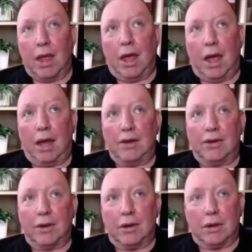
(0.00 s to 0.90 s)
and
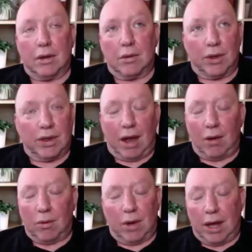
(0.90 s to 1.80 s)

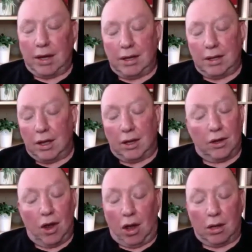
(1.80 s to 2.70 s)
without any
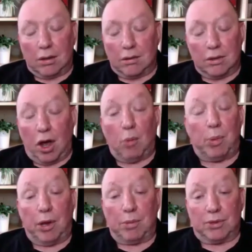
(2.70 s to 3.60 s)
not no
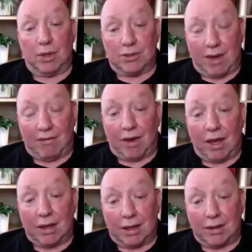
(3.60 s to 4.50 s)
purpose whatsoever
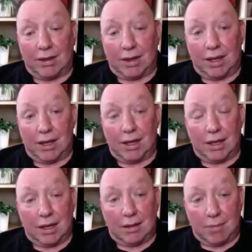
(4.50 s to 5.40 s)
the, the
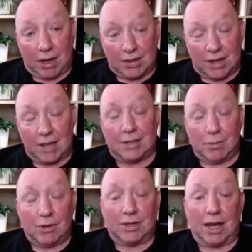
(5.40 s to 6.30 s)
meditation
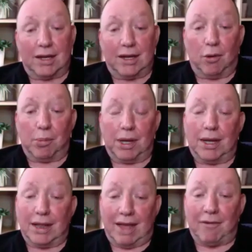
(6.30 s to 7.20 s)
music ended up being
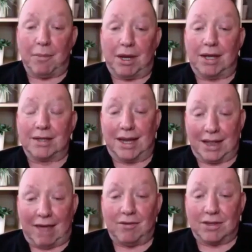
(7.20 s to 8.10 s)
11 minutes and
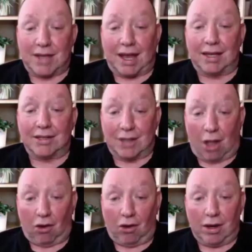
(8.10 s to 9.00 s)
11 seconds
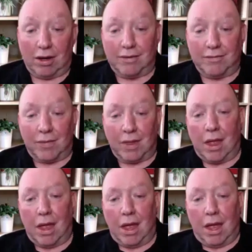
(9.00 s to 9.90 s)
long
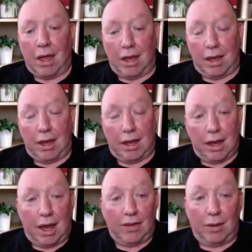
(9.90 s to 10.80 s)
mm. uh,
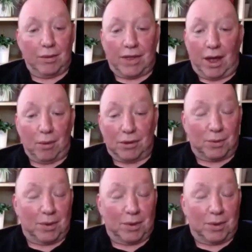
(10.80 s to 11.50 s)
and th- that was